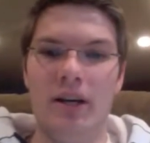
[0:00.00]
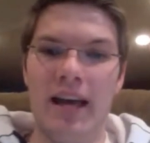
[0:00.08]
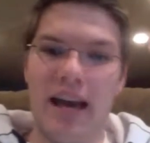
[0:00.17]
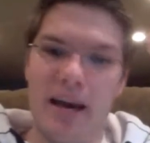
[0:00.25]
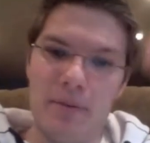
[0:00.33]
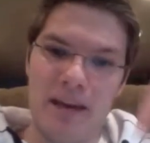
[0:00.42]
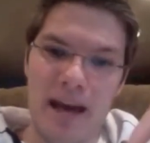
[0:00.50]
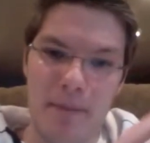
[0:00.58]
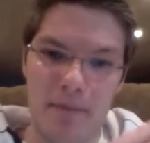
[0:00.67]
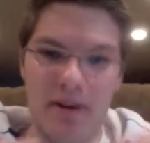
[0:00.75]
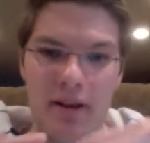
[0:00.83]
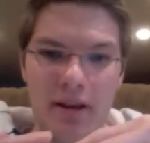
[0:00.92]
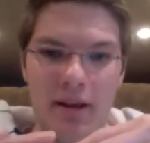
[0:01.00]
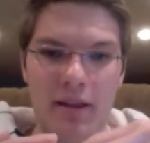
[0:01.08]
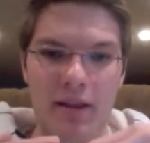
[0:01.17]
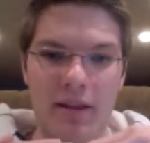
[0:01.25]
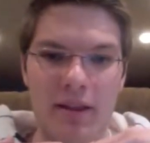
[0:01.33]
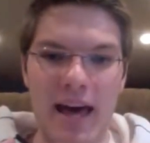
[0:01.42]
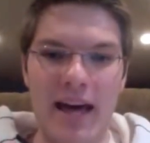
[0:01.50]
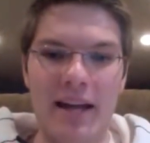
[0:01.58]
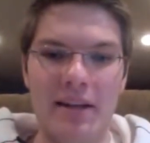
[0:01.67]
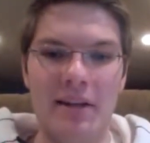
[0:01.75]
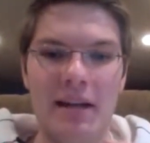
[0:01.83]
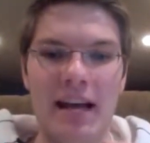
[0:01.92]
kept
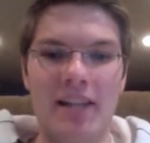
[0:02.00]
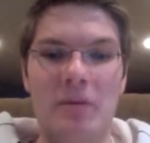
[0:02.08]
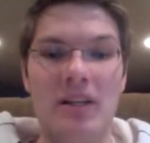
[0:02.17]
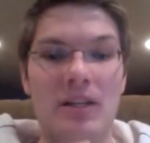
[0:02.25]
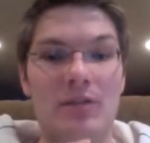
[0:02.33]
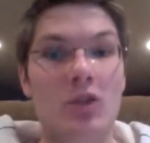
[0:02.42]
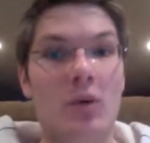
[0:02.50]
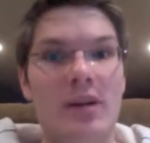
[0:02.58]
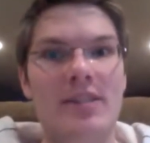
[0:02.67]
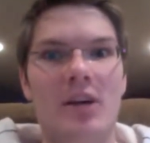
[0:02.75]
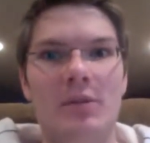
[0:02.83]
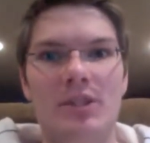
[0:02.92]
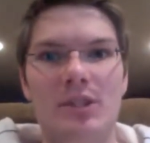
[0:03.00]
that aspect of storytelling,